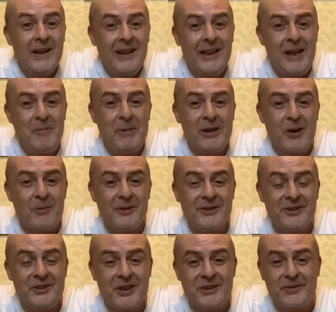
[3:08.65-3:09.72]
Leave me a comment and
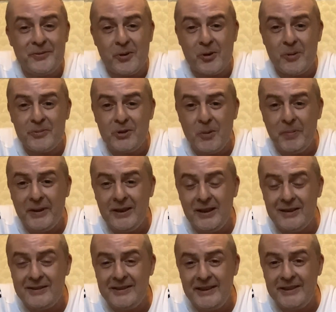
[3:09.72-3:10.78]
suggestion for what kind of topic you'd like
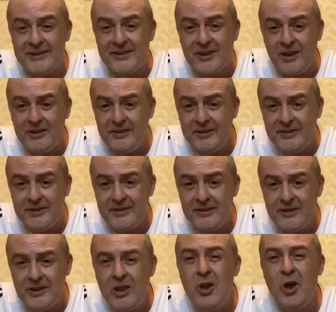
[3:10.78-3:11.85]
to see discussed,
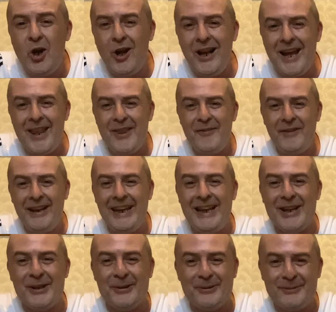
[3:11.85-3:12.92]
or like the
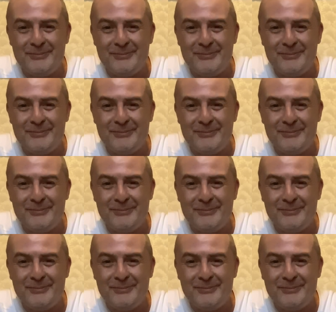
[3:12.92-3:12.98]
video.